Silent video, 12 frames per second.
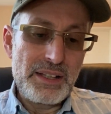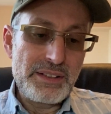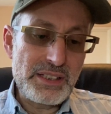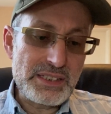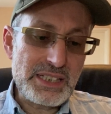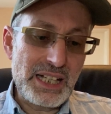
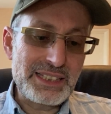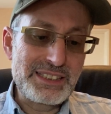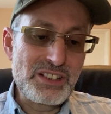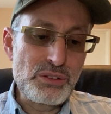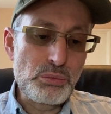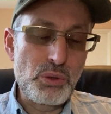This guy
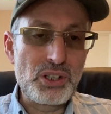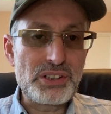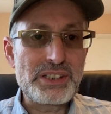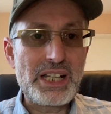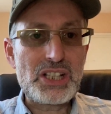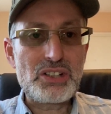didn't
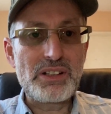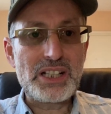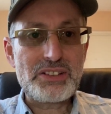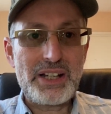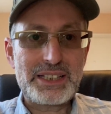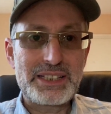want naturally
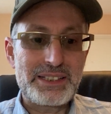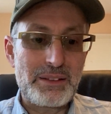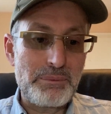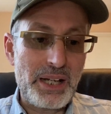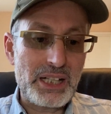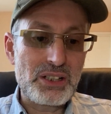extracted
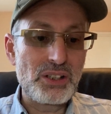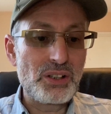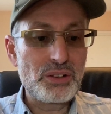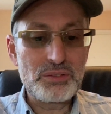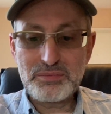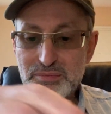
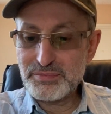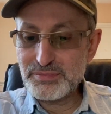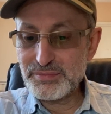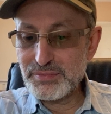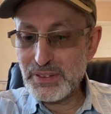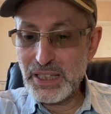tobacco.
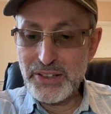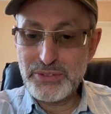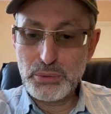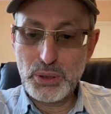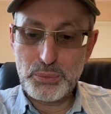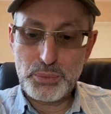
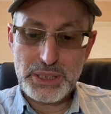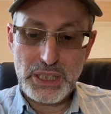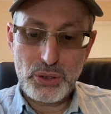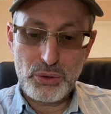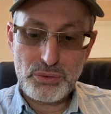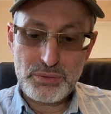Everyone with
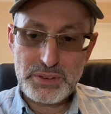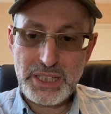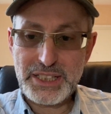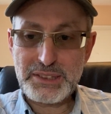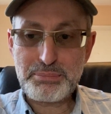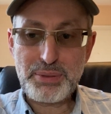their own
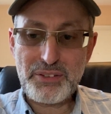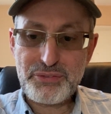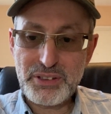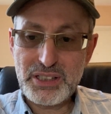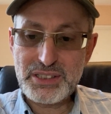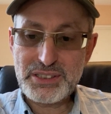taste
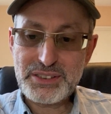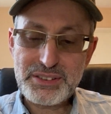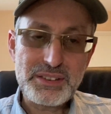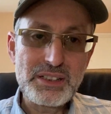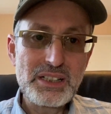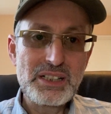
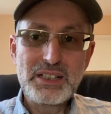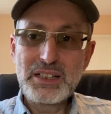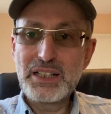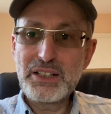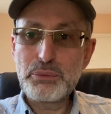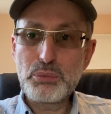preference.
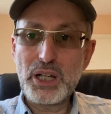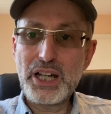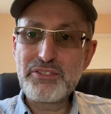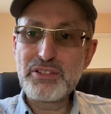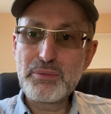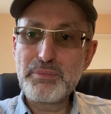
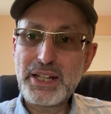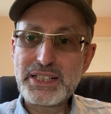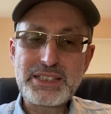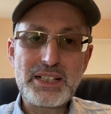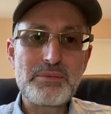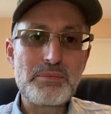Whatever
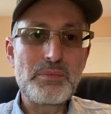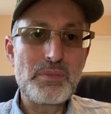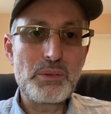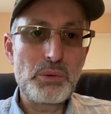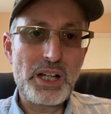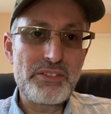makes
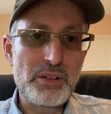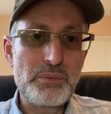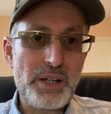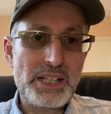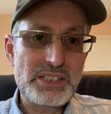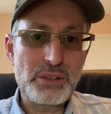
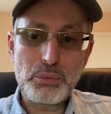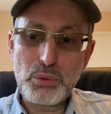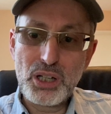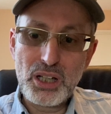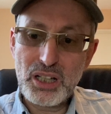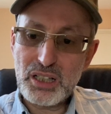it
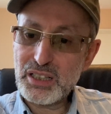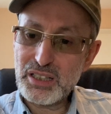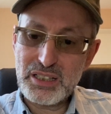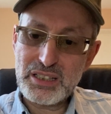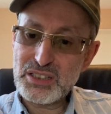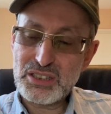work
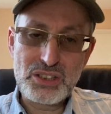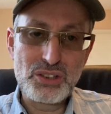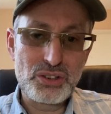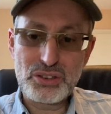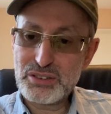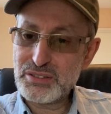is
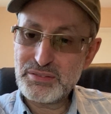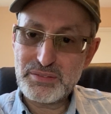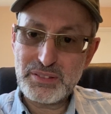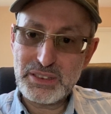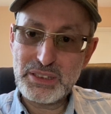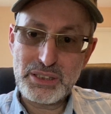good.
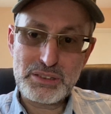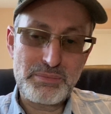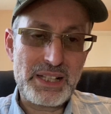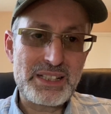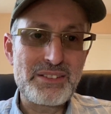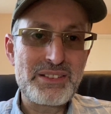Doesn't
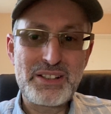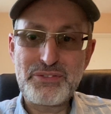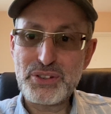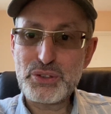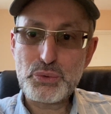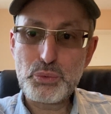matter the
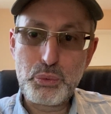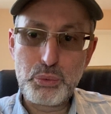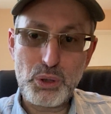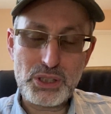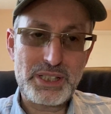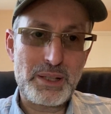difference
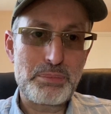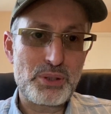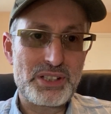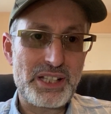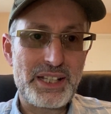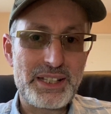what they
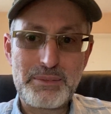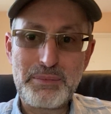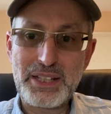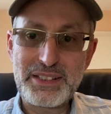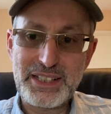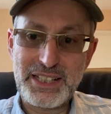put in. The
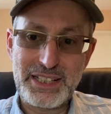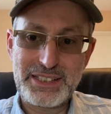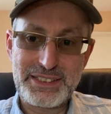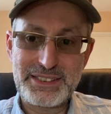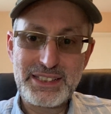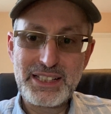main thing
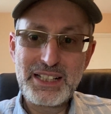it's